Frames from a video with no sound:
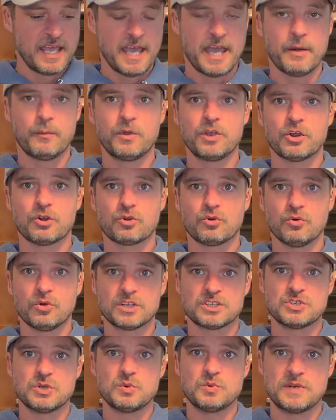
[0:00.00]
and we are going
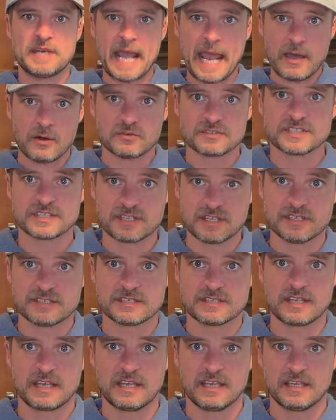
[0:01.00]
to douse
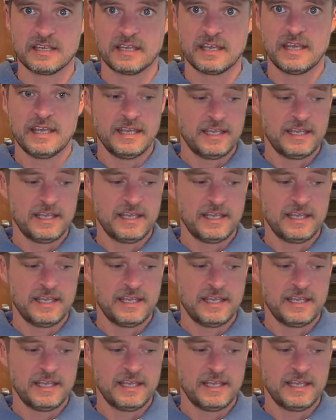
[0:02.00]
this thing